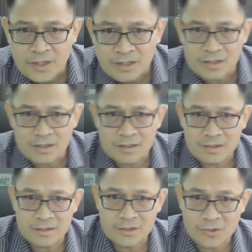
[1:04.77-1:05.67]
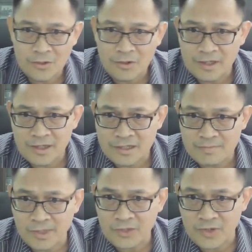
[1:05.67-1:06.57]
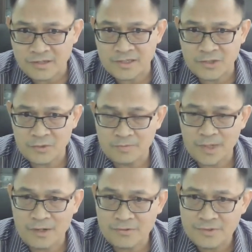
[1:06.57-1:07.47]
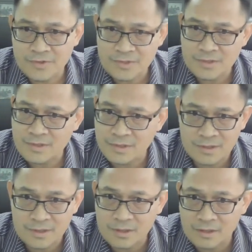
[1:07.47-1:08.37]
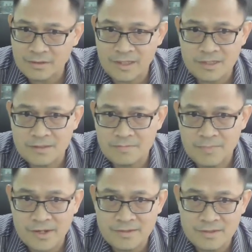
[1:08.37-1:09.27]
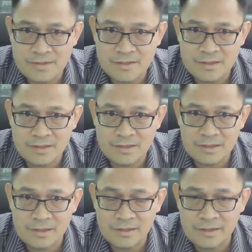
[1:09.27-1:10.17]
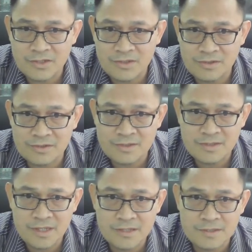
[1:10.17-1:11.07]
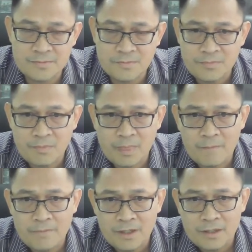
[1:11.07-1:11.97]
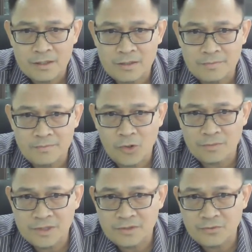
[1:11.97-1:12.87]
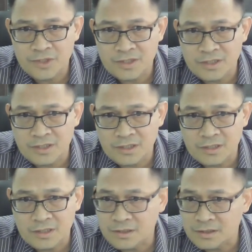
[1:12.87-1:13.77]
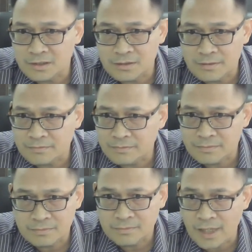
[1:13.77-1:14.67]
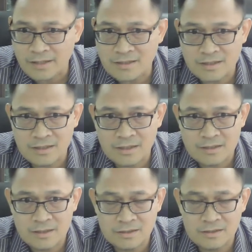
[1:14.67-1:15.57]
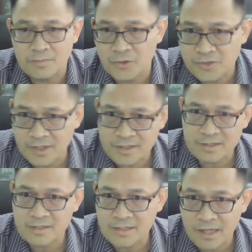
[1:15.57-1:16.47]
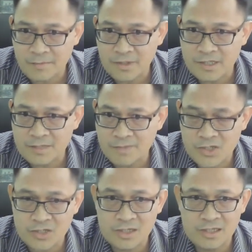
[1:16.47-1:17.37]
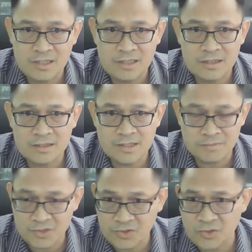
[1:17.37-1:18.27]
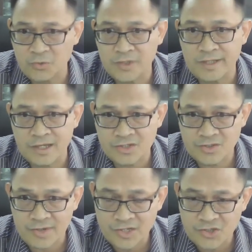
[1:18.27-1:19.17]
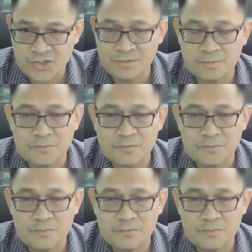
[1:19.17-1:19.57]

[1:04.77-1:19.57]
the core, there is bioactive compounds that's present in the natural state. The moment we exert a certain processing step, especially something to do with extraction,